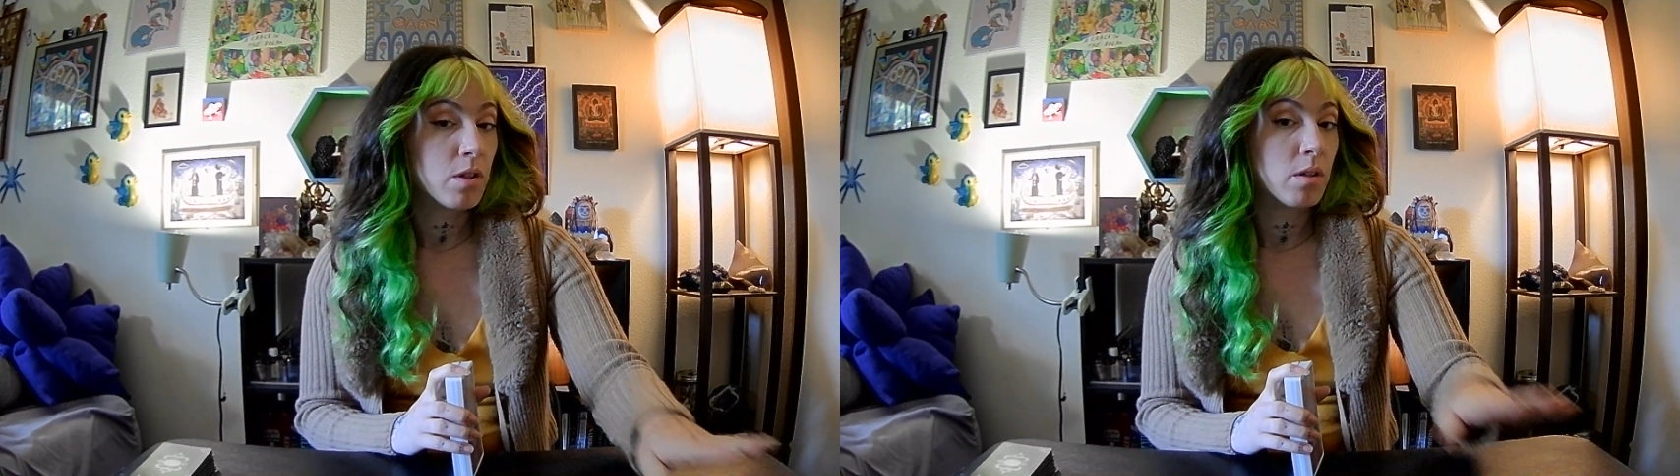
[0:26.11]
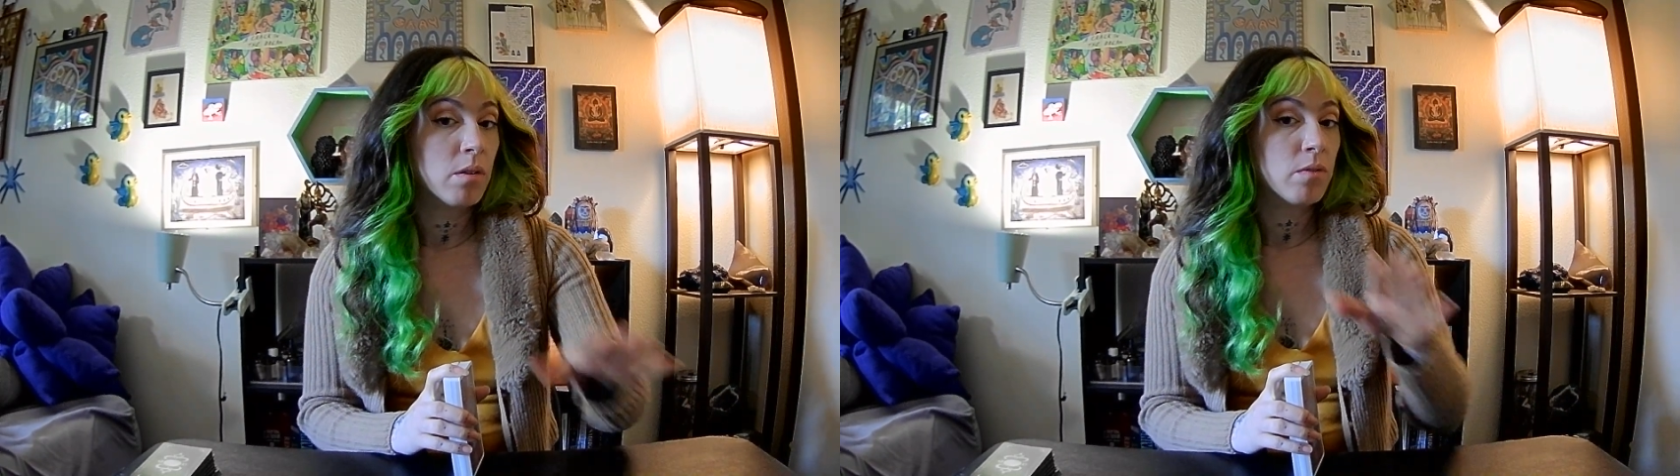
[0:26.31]

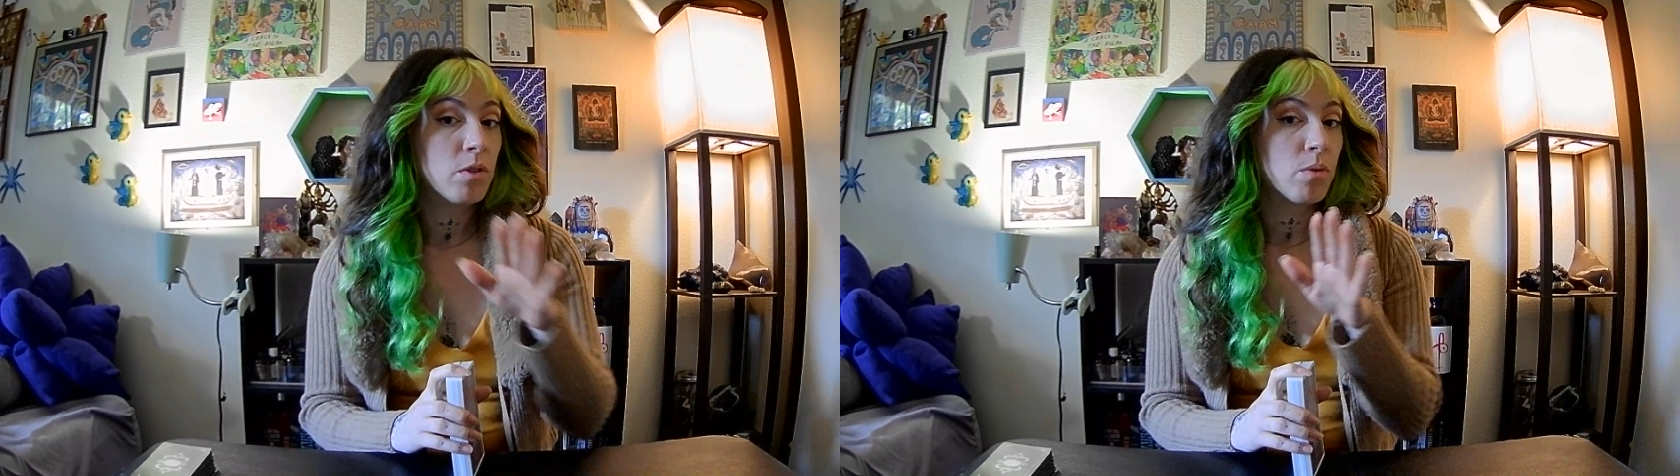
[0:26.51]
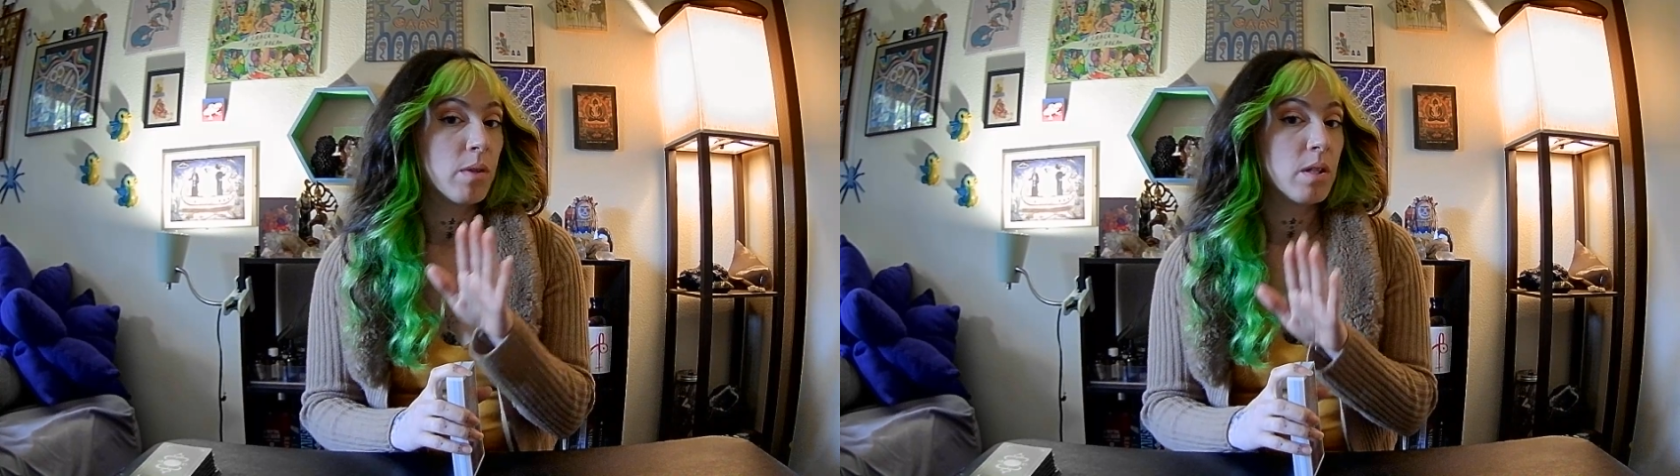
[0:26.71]
of
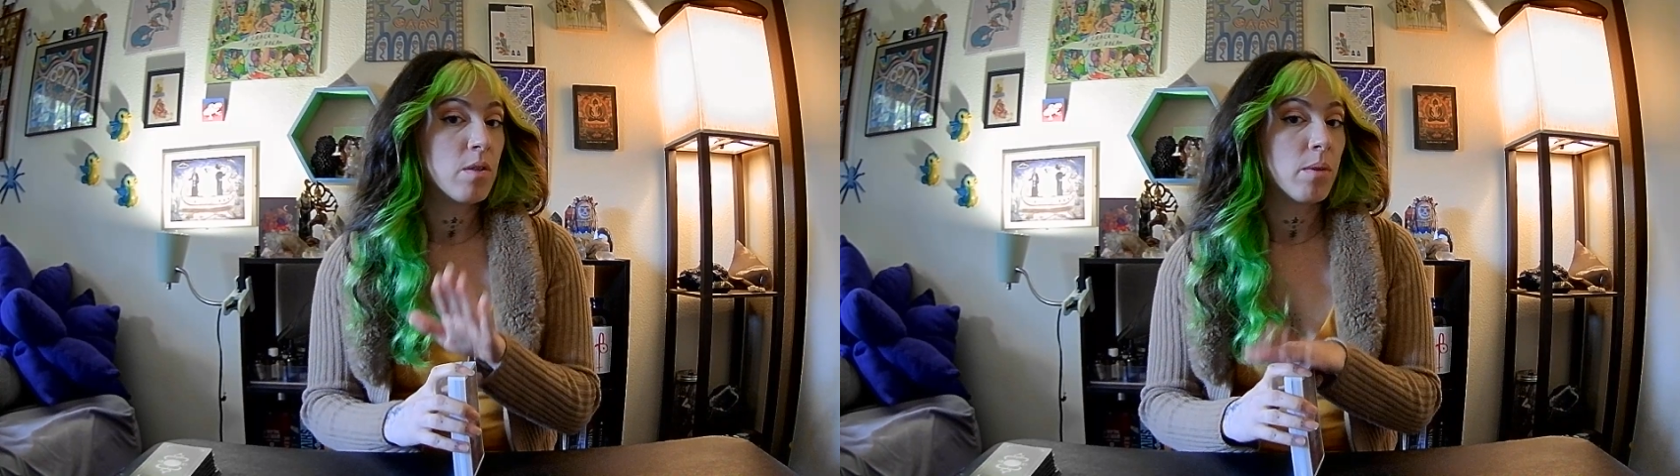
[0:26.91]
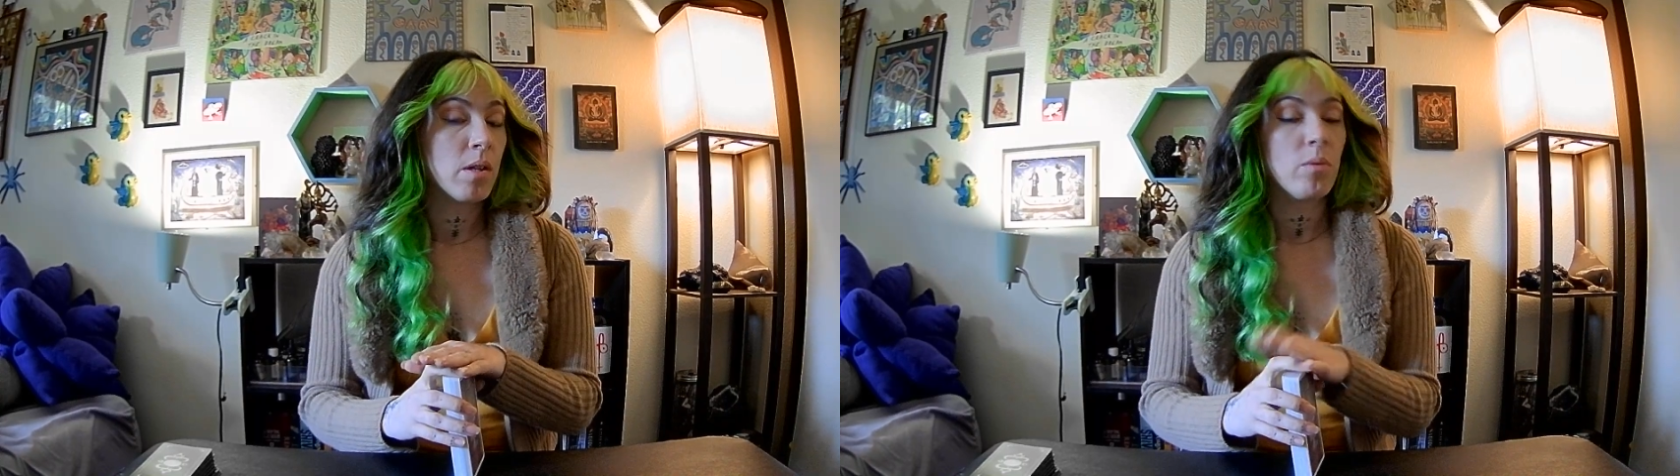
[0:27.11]

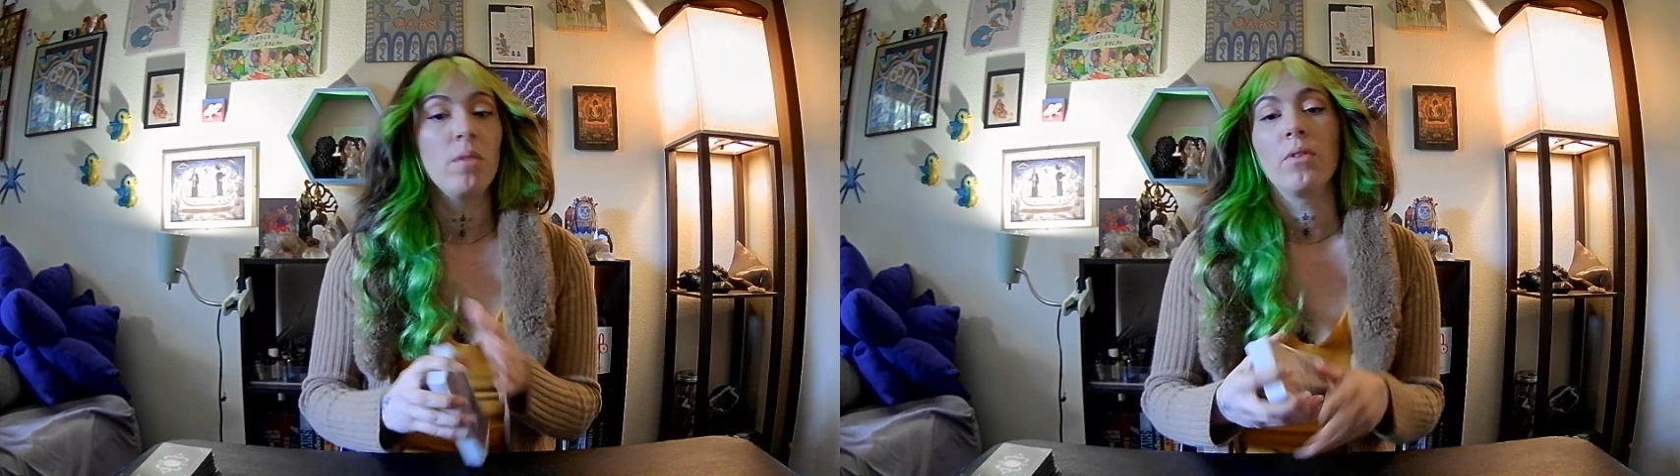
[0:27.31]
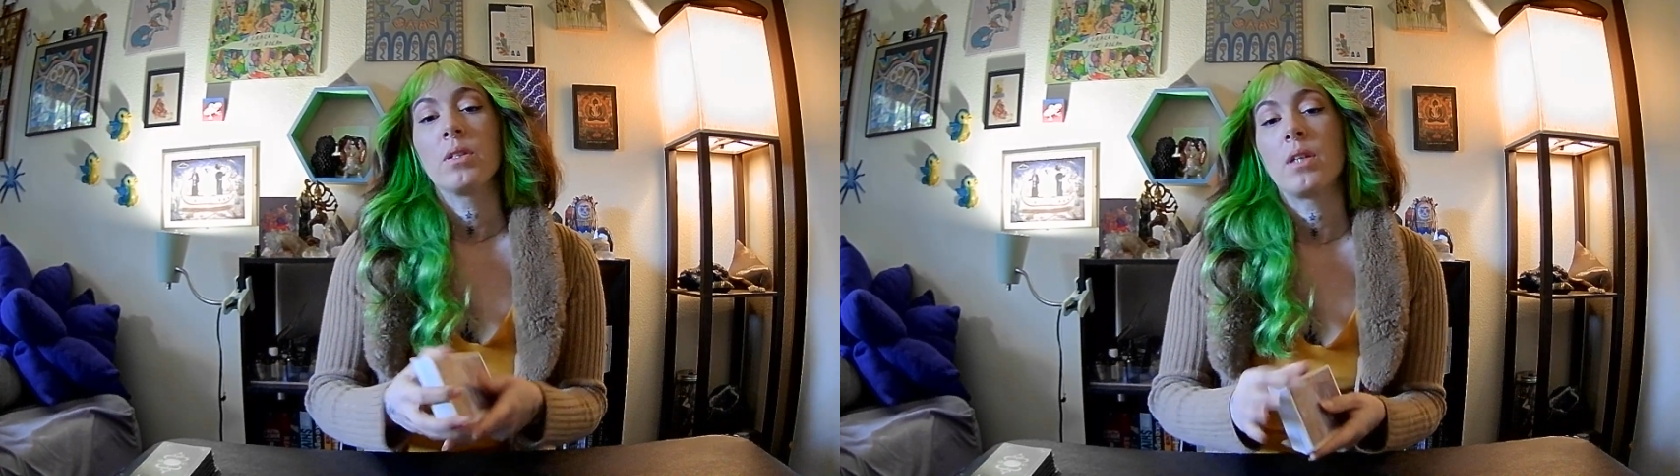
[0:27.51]
2023 for the